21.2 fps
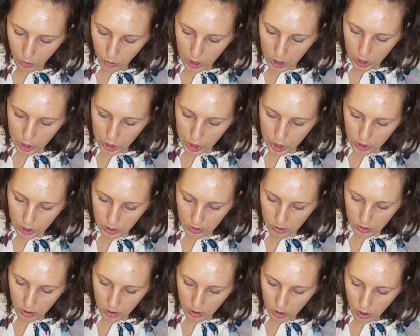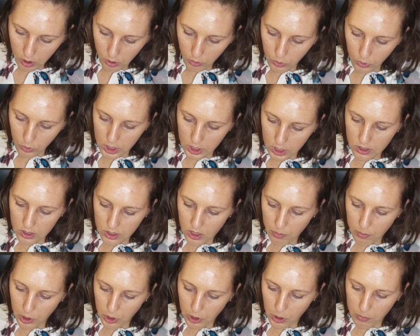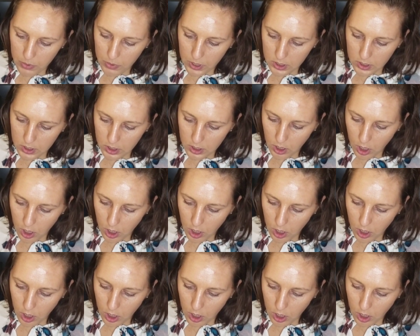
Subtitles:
Question. What is the purpose